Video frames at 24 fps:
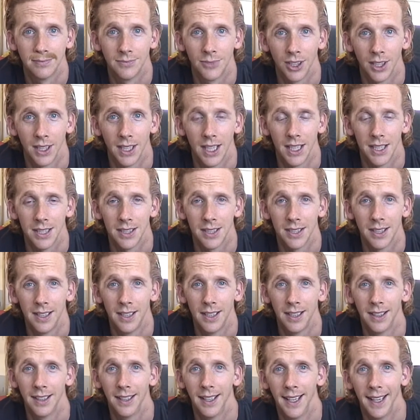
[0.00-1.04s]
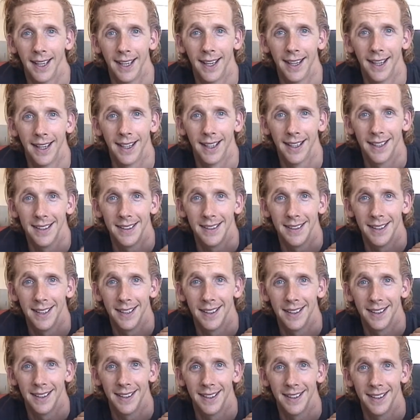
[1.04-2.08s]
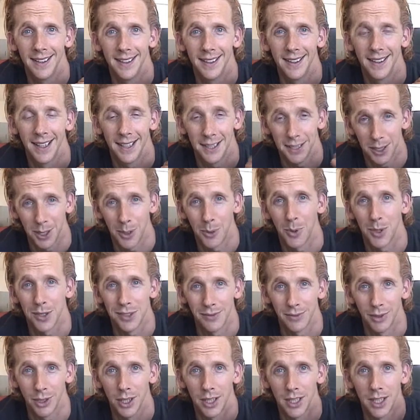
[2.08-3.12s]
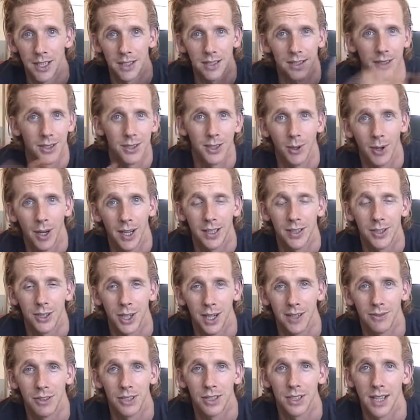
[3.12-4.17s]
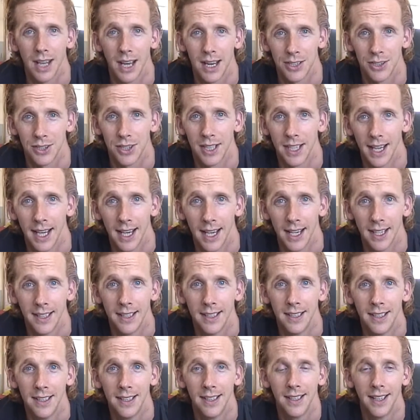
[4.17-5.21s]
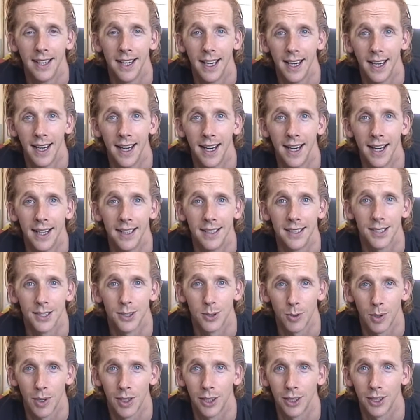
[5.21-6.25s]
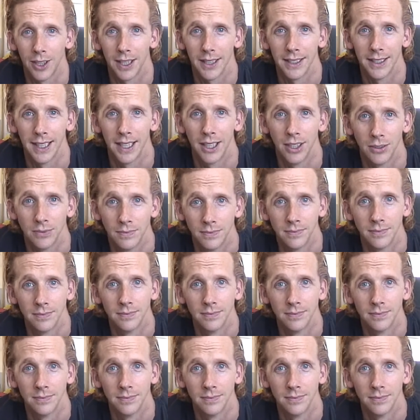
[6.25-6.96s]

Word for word: Very nice. And uh, actually it wasn't very nice. So I shaved the stash today, and this is what I look like now.